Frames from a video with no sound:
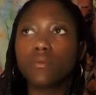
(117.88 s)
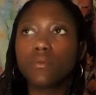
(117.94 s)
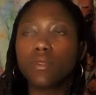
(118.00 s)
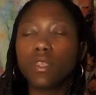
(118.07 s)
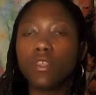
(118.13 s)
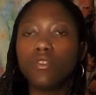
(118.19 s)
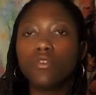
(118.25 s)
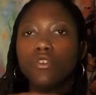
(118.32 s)

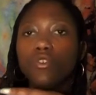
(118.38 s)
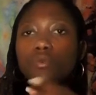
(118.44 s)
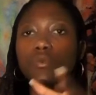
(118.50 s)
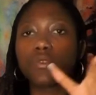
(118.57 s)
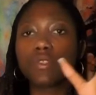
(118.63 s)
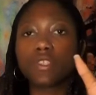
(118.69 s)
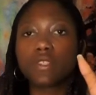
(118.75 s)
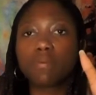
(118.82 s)
either you
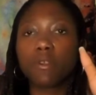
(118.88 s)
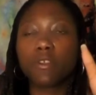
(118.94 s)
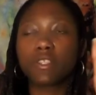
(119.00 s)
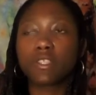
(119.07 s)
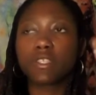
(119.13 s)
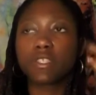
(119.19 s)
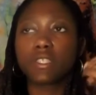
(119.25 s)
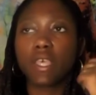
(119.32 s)
or this
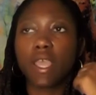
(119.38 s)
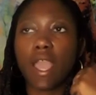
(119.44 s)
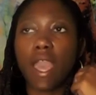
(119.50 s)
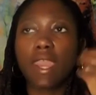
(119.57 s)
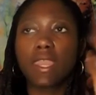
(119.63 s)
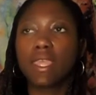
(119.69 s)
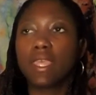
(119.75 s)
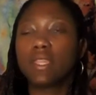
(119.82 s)
person is like,
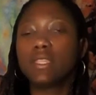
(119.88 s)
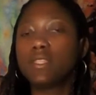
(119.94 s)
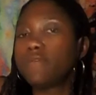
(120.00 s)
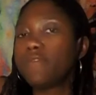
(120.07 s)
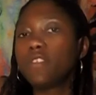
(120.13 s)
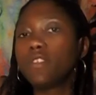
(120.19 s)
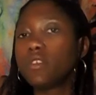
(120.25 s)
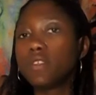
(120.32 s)
I didn't get these
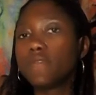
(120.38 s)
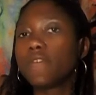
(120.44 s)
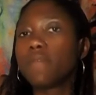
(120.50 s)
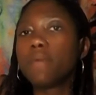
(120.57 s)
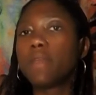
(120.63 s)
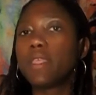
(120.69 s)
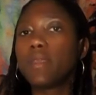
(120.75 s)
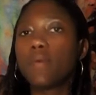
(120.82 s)
feelings
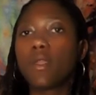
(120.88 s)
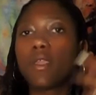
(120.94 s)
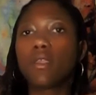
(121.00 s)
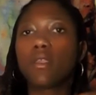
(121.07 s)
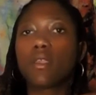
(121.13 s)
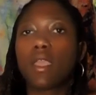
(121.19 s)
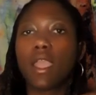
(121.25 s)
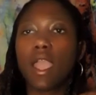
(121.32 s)
from
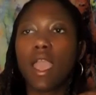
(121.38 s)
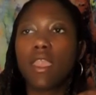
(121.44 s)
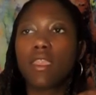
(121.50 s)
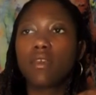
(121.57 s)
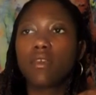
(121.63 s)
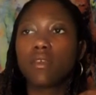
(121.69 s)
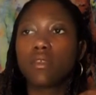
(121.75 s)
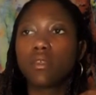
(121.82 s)
anywhere. I kind
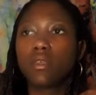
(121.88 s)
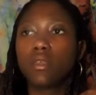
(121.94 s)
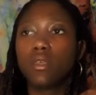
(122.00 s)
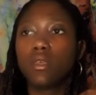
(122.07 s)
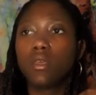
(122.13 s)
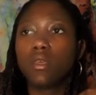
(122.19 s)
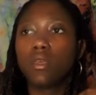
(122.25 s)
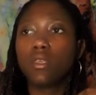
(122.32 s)
of,
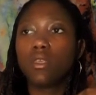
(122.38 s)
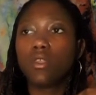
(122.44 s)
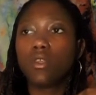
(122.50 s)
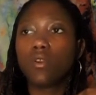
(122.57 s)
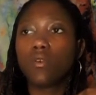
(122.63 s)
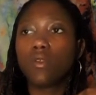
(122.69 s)
you know,